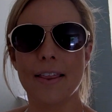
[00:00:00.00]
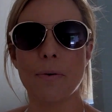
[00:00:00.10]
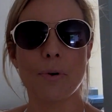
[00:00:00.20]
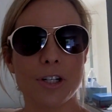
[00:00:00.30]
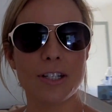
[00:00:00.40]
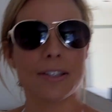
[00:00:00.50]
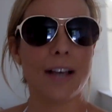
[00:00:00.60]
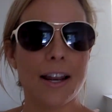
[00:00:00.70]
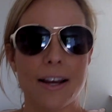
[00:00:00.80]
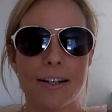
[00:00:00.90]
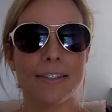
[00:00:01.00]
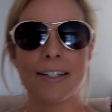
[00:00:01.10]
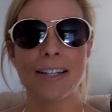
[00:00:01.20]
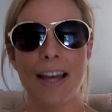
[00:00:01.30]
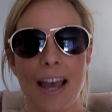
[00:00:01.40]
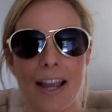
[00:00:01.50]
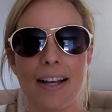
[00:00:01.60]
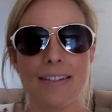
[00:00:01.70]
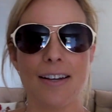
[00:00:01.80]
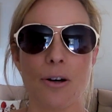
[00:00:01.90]
And then we'll just kind of
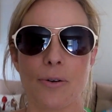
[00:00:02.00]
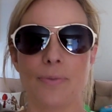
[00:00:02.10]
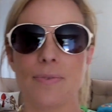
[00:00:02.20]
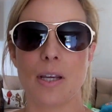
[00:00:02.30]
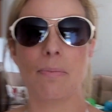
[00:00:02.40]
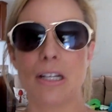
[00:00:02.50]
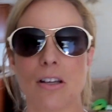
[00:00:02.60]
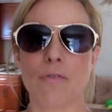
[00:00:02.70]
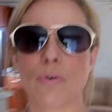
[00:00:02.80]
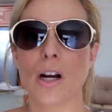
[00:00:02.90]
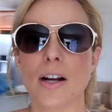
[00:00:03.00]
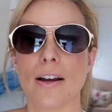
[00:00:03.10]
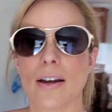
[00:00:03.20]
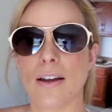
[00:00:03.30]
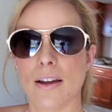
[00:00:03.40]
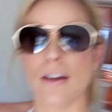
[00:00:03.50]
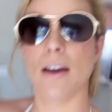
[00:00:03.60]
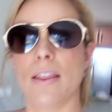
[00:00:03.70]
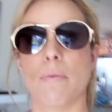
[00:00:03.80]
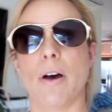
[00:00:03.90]
hang until Tim gets off work,
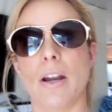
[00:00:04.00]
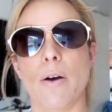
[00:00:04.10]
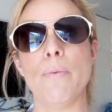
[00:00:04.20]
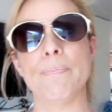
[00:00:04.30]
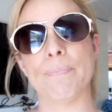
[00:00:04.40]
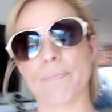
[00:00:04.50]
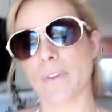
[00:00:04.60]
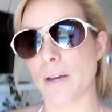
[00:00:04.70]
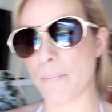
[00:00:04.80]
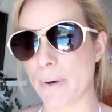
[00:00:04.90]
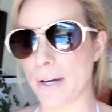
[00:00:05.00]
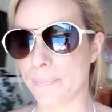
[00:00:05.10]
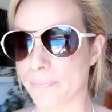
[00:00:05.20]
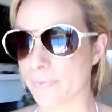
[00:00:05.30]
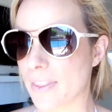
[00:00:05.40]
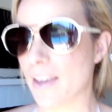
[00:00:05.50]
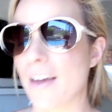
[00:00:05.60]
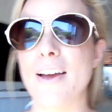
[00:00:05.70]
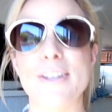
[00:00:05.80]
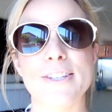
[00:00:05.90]
and then we'll head home. But
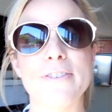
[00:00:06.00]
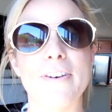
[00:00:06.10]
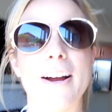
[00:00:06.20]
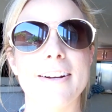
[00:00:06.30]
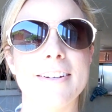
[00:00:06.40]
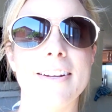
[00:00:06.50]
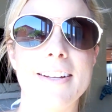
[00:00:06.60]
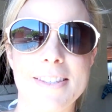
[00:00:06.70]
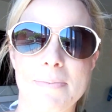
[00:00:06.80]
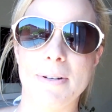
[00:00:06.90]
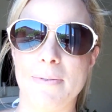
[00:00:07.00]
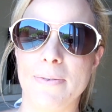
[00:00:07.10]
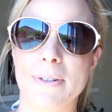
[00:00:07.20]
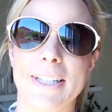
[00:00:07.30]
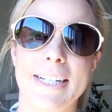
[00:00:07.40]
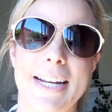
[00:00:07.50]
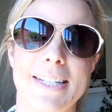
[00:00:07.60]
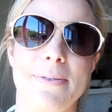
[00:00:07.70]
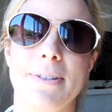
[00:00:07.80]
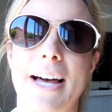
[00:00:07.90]
so far, it's been really
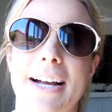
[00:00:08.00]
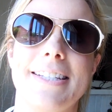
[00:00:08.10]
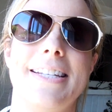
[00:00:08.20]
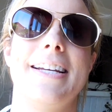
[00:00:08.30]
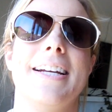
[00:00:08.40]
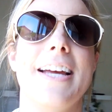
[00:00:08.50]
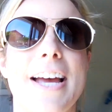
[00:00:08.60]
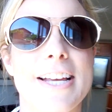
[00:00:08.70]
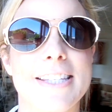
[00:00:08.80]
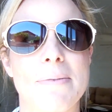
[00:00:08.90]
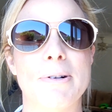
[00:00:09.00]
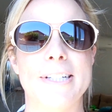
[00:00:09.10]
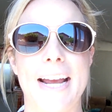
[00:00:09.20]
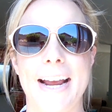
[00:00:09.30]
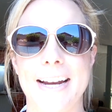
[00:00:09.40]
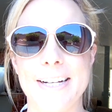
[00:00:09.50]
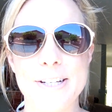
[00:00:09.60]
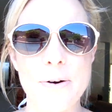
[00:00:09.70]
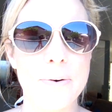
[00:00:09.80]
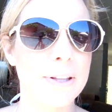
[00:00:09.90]
nice, relaxing summer day, and
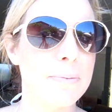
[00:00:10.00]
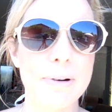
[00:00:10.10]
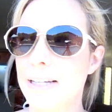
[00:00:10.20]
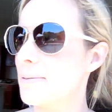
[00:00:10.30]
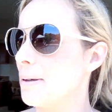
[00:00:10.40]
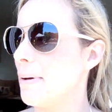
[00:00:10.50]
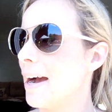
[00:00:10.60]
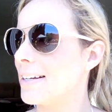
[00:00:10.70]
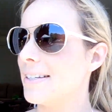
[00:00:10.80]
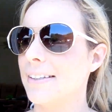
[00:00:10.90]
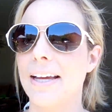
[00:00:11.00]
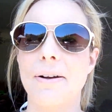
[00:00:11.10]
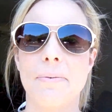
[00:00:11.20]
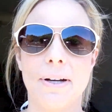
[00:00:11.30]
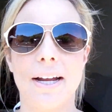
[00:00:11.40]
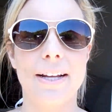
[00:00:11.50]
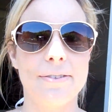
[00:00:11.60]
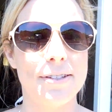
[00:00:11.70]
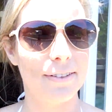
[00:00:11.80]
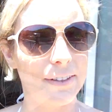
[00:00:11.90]
it totally brings me back to, like, when I
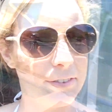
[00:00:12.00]
used to